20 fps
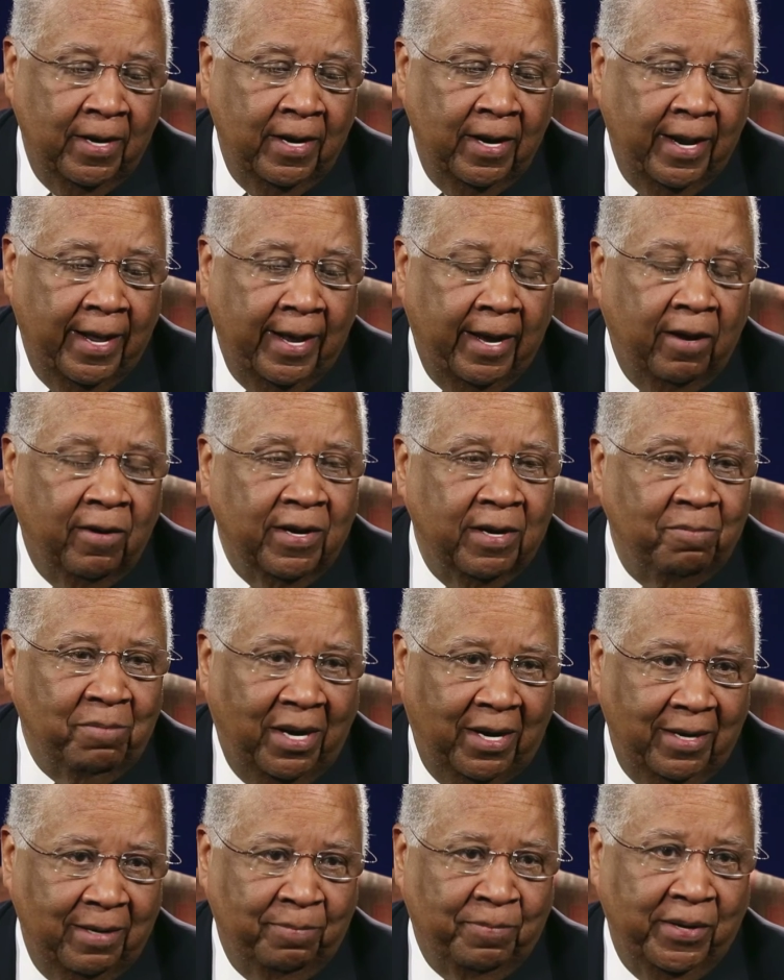Now, in
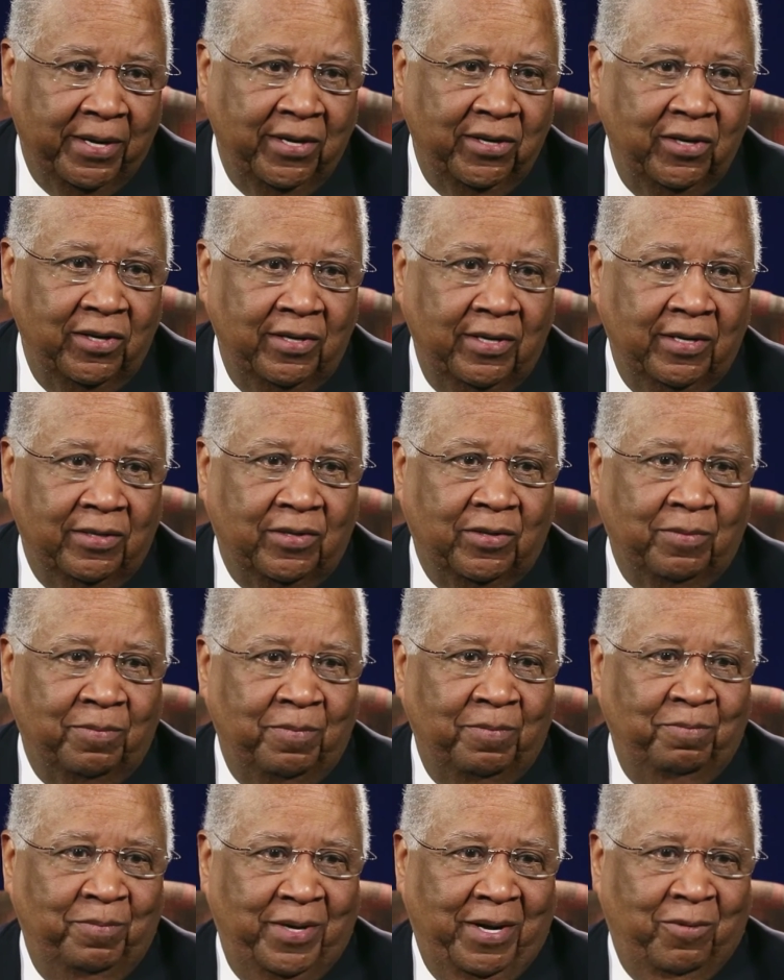my opinion, it's
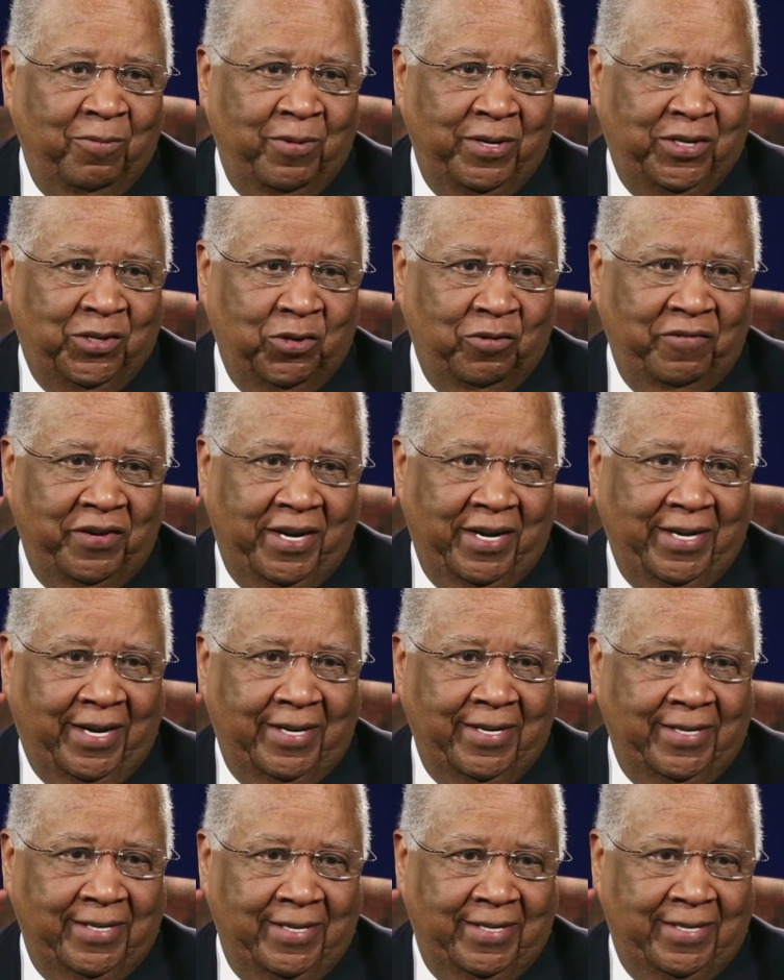been
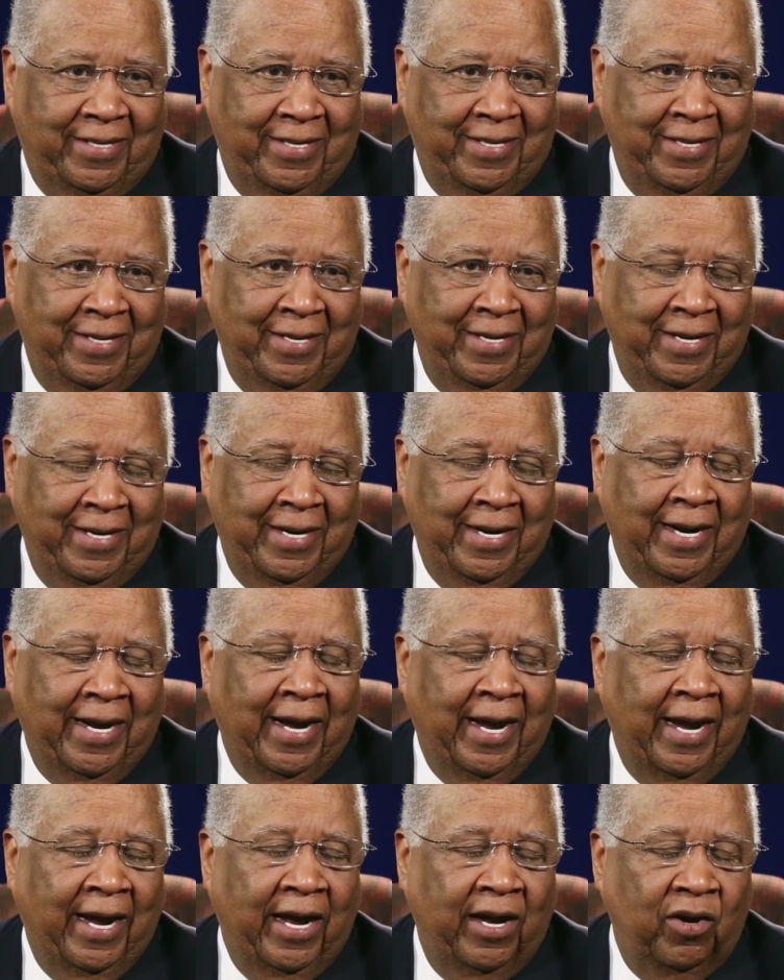rejuvenized,
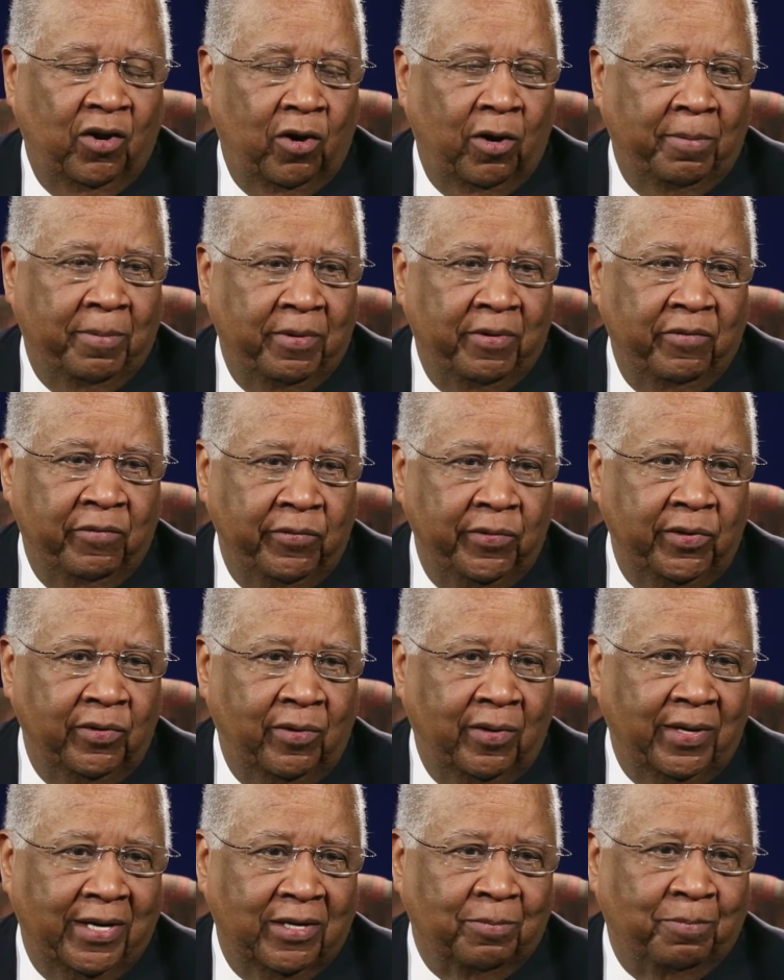and urban
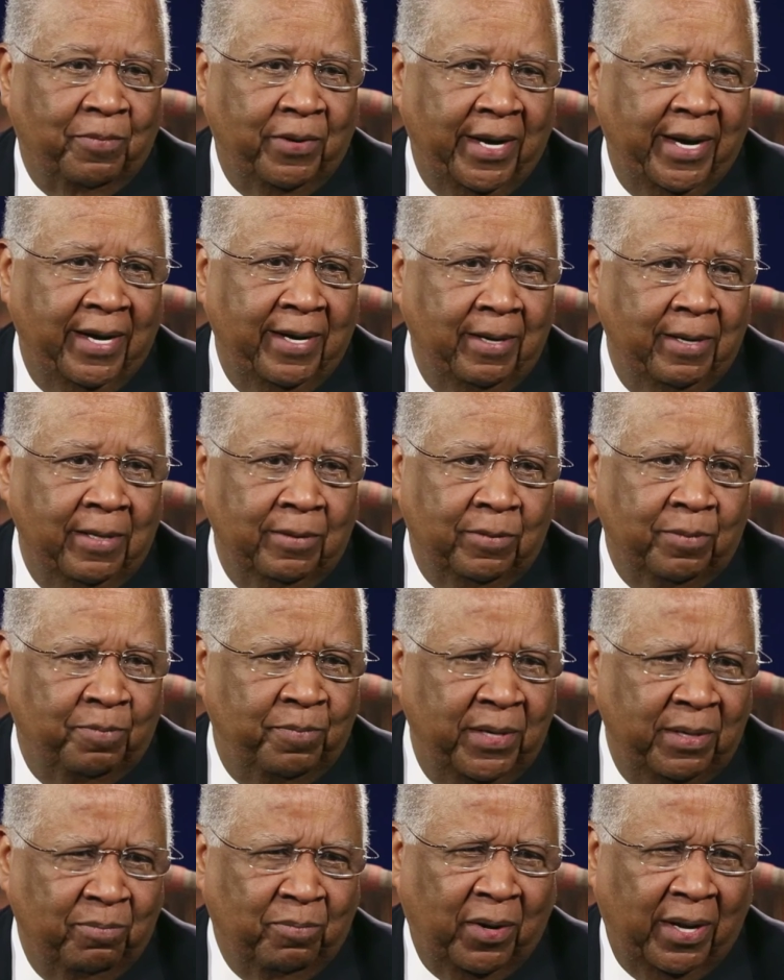renewal has
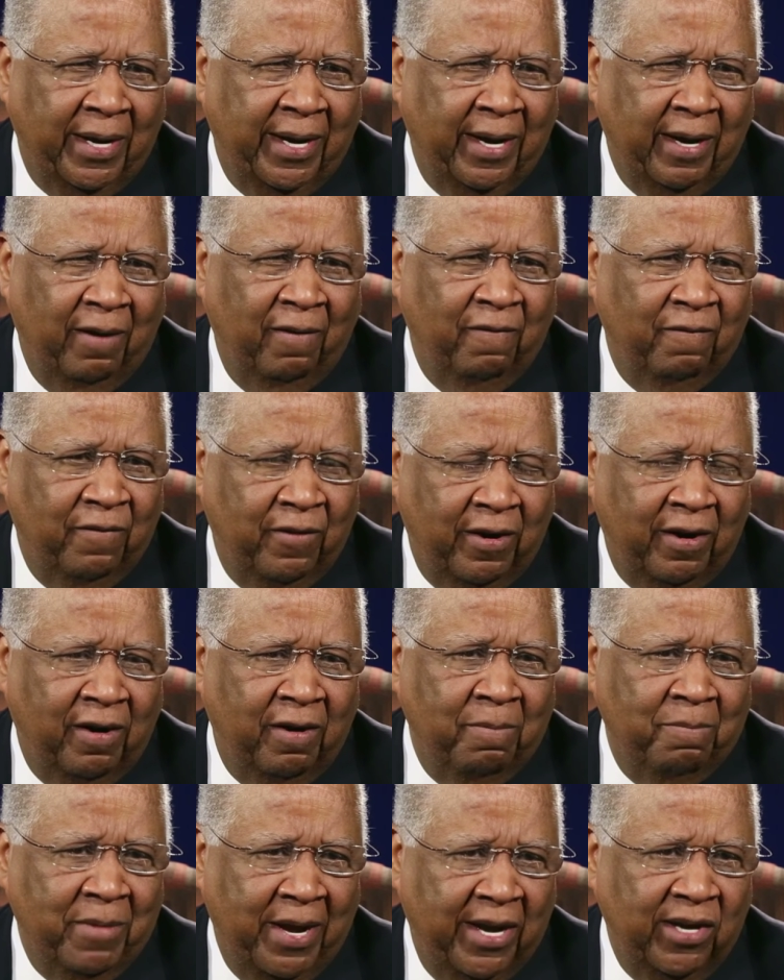been playing a
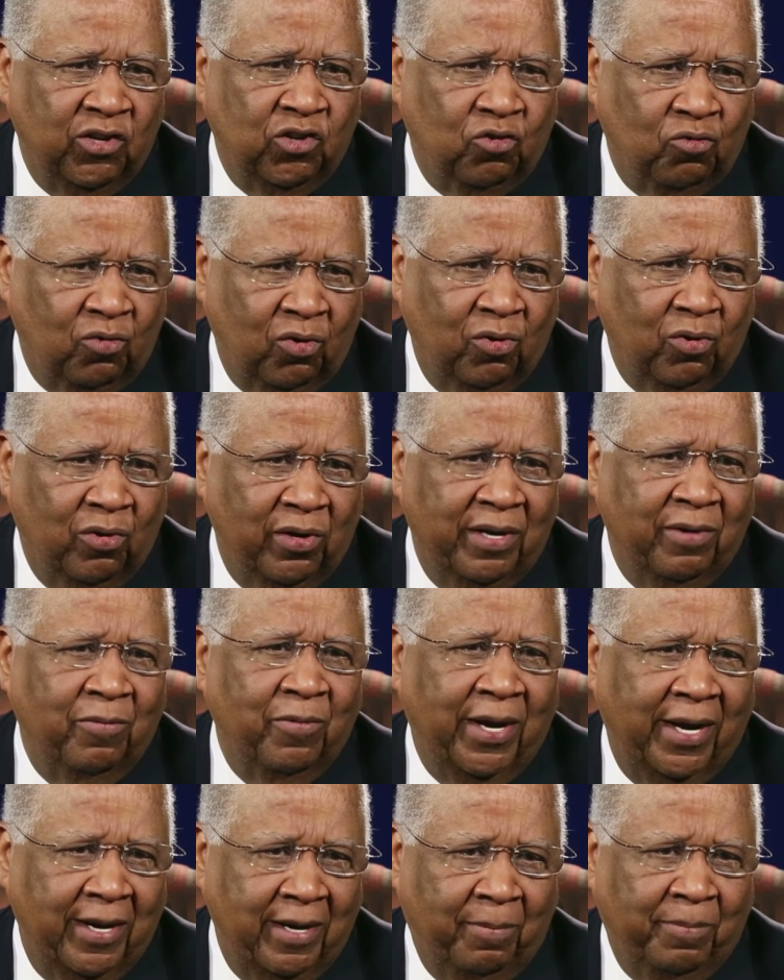very major role
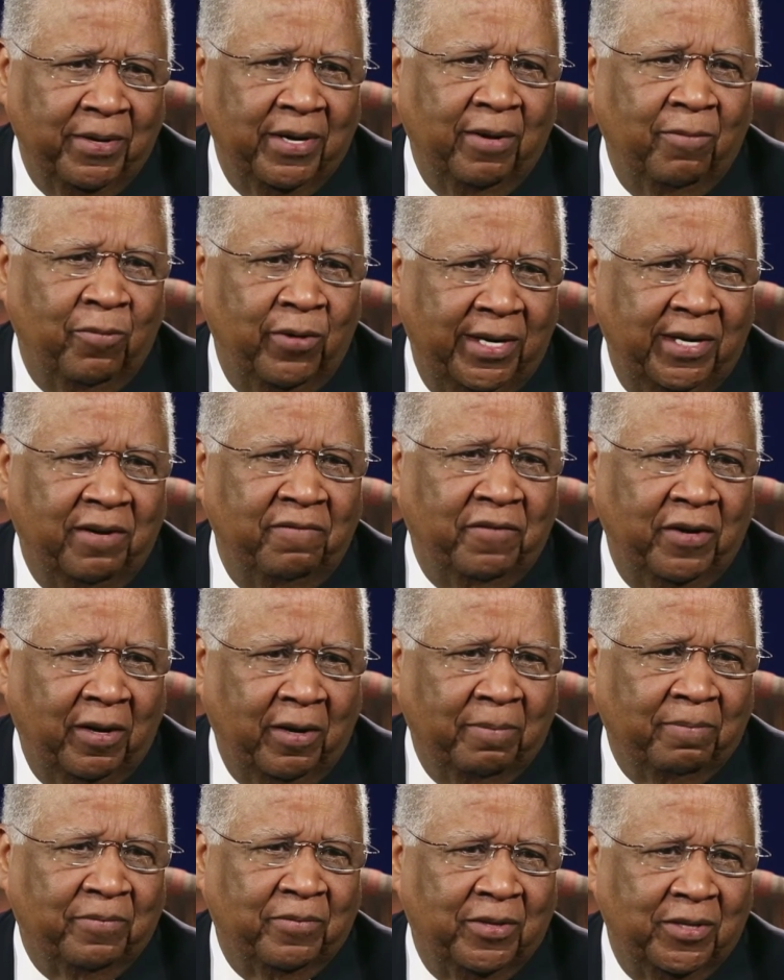in helping
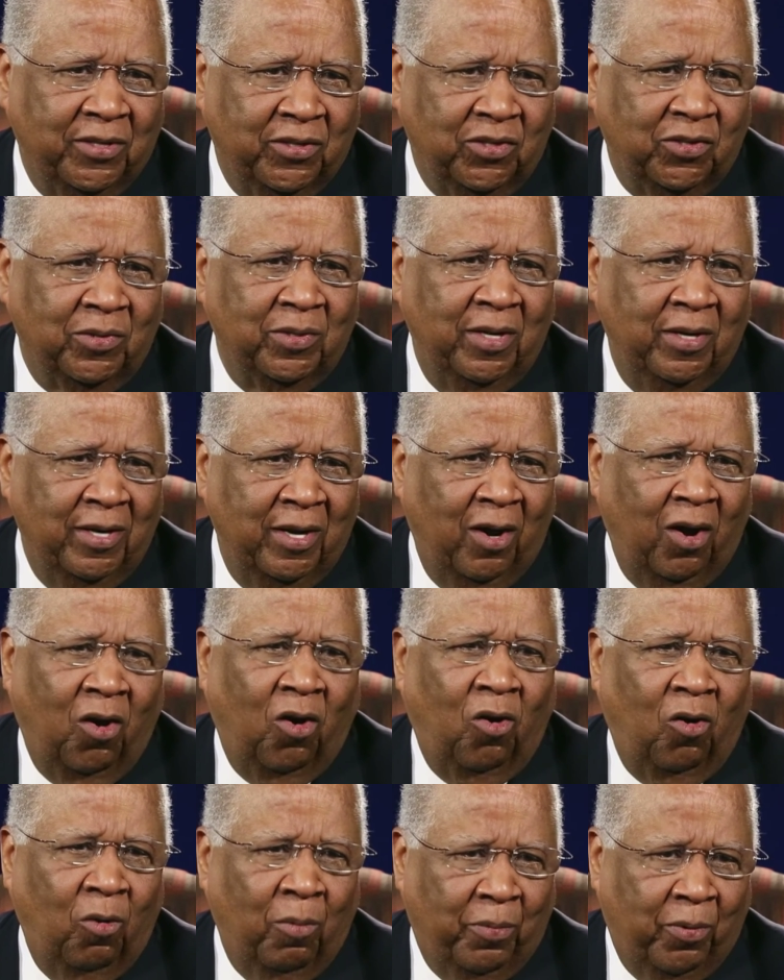redevelop this,
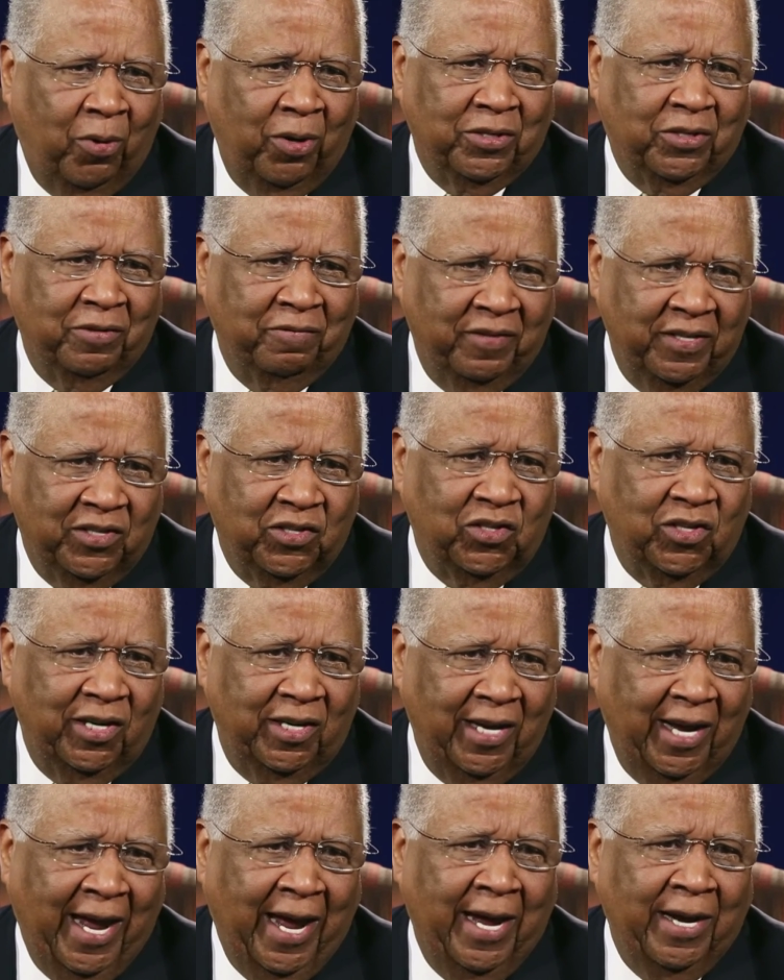all parts of this
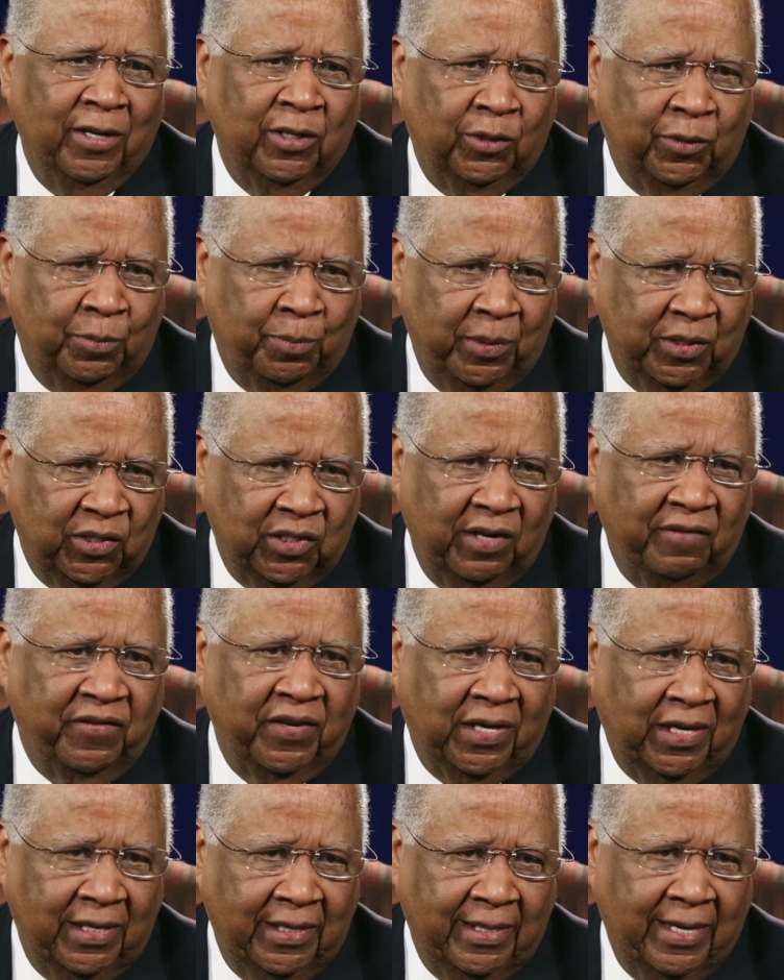city, and
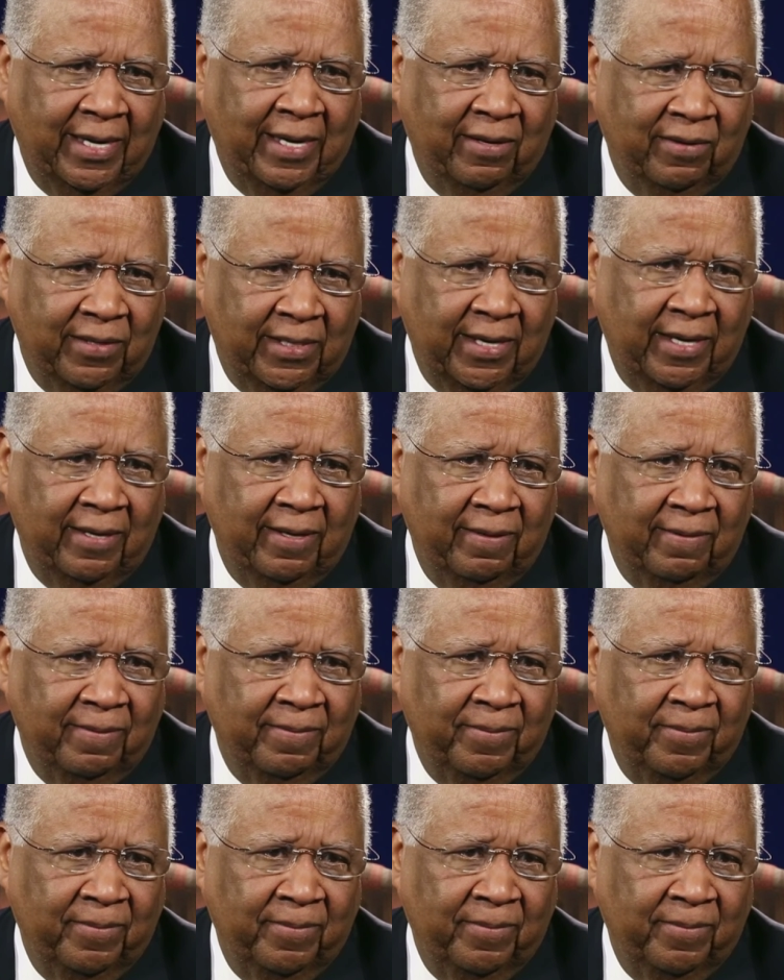specifically downtown.